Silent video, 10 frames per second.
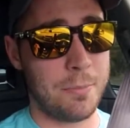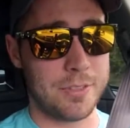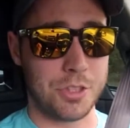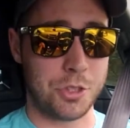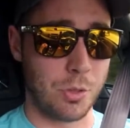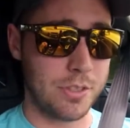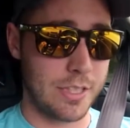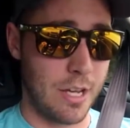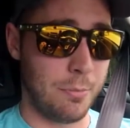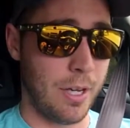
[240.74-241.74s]
is a short
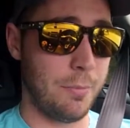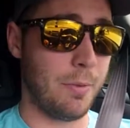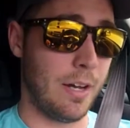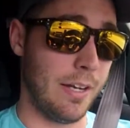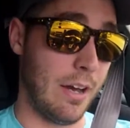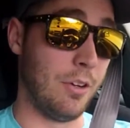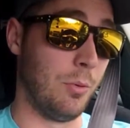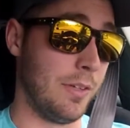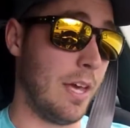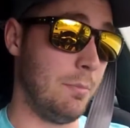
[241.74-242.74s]
downpipe. I now know
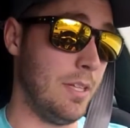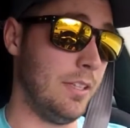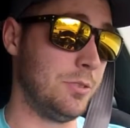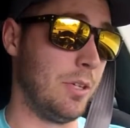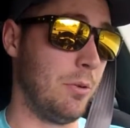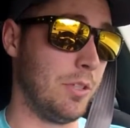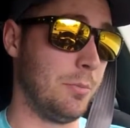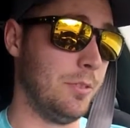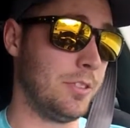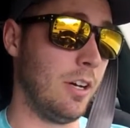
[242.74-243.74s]
what that means. When I went to
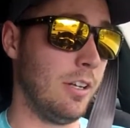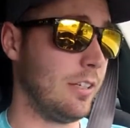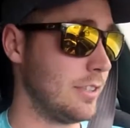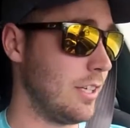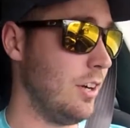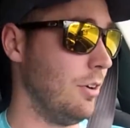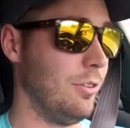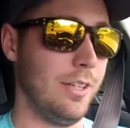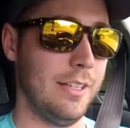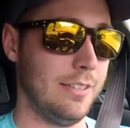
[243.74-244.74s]
install it, I was like, oh,
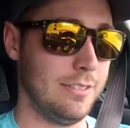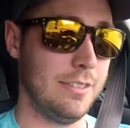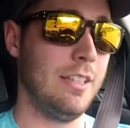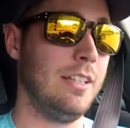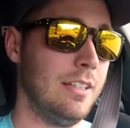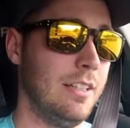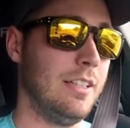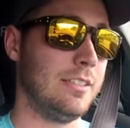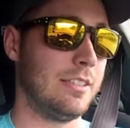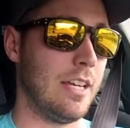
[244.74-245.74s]
well,
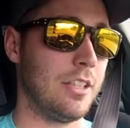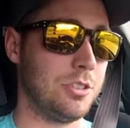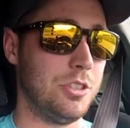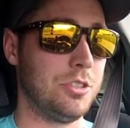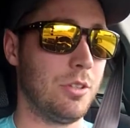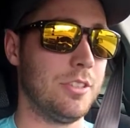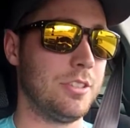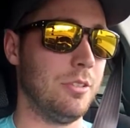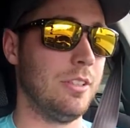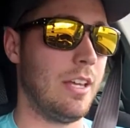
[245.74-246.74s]
it's actually short.
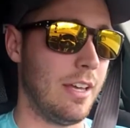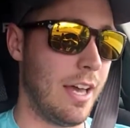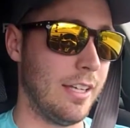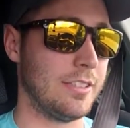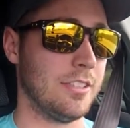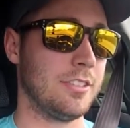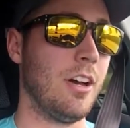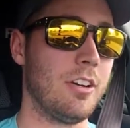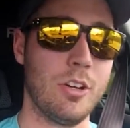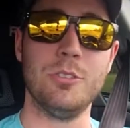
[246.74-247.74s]
So it has the
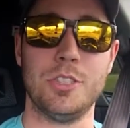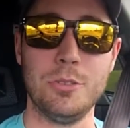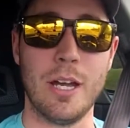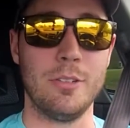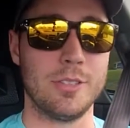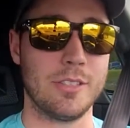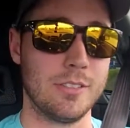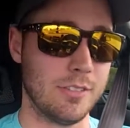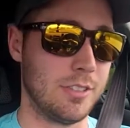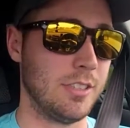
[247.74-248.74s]
stock O2
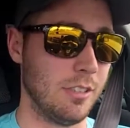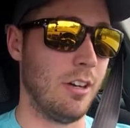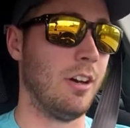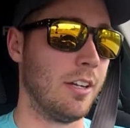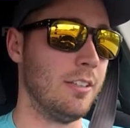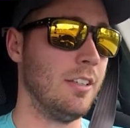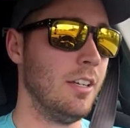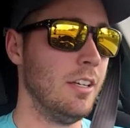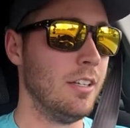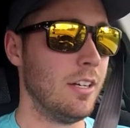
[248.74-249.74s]
housing still on it,
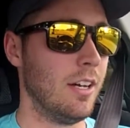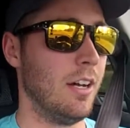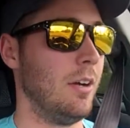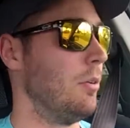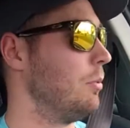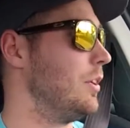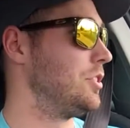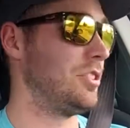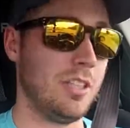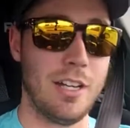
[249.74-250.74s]
which
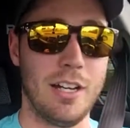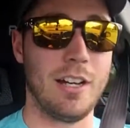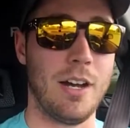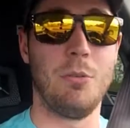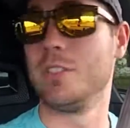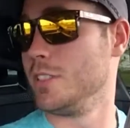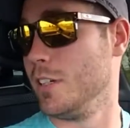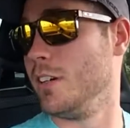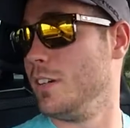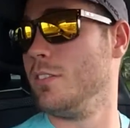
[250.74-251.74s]
I wasn't
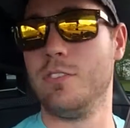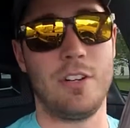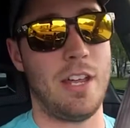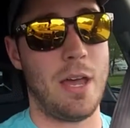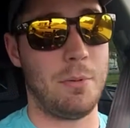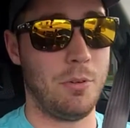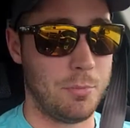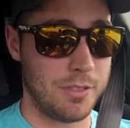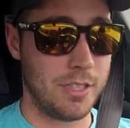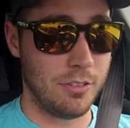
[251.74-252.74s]
very happy with
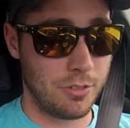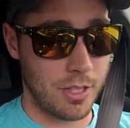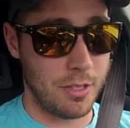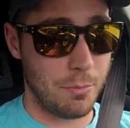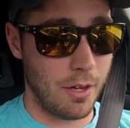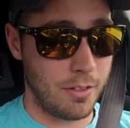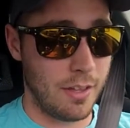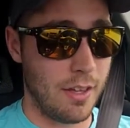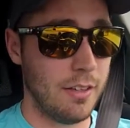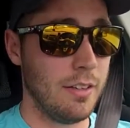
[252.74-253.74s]
myself when I had bought that.